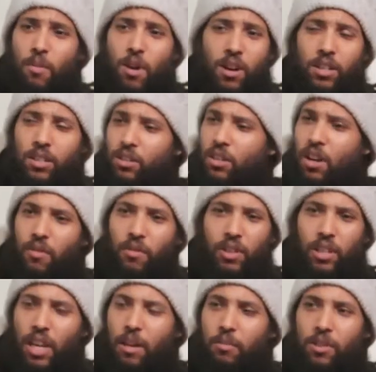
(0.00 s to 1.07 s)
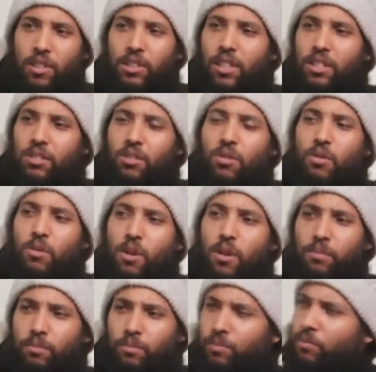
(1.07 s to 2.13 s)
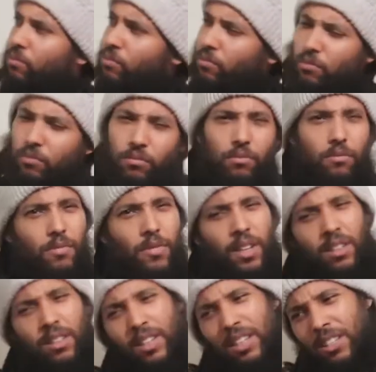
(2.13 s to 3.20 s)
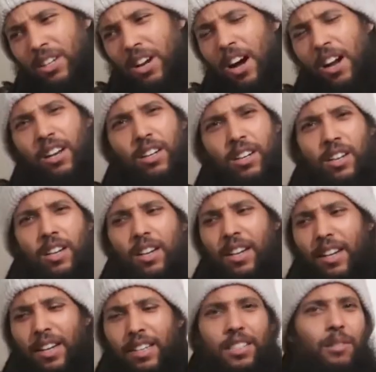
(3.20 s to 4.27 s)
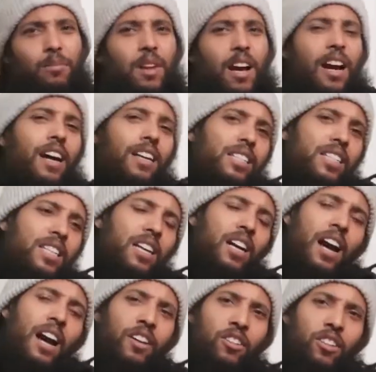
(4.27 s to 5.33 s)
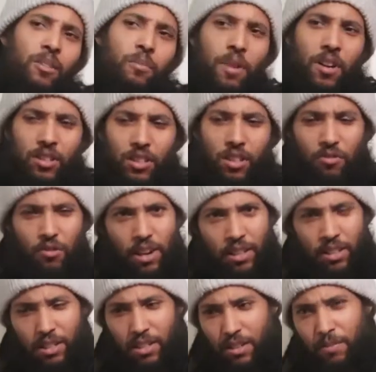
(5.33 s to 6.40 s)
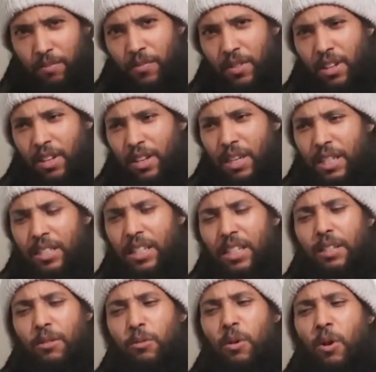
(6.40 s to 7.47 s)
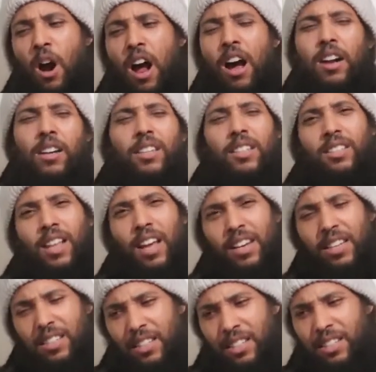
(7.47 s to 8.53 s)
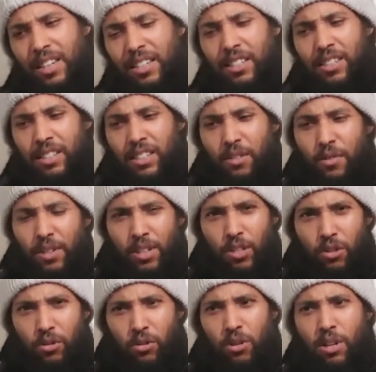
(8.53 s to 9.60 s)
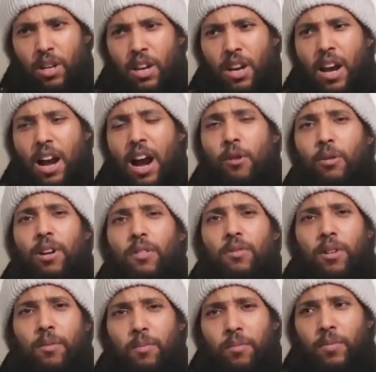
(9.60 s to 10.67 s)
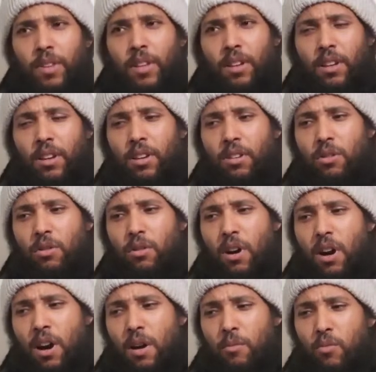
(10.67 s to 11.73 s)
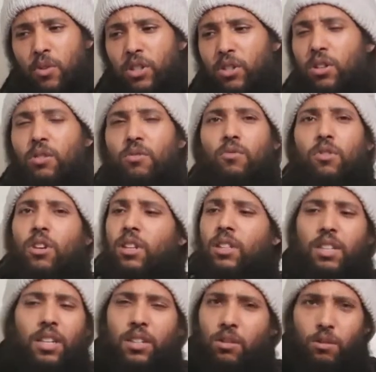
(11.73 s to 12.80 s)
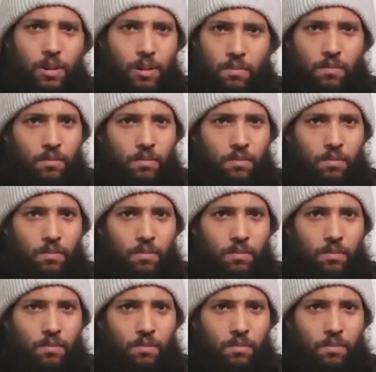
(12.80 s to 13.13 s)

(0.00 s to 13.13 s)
Marcus Garvey came and said, you know what, this colorism that I see going on amongst the race, he said, I understand it's a sensitive issue. However, we shouldn't continue it.